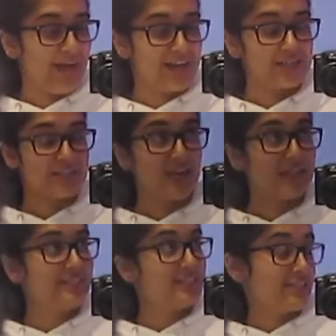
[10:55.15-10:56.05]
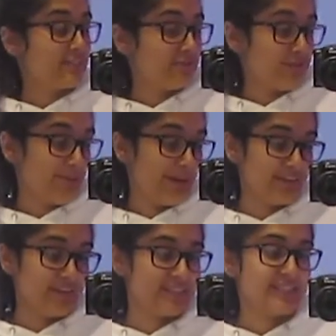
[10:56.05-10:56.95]
and I didn't film
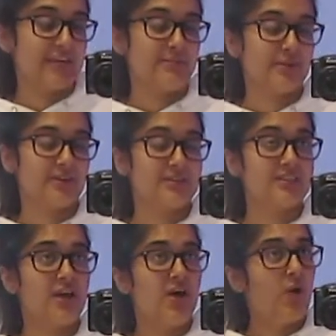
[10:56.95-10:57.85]
anything today because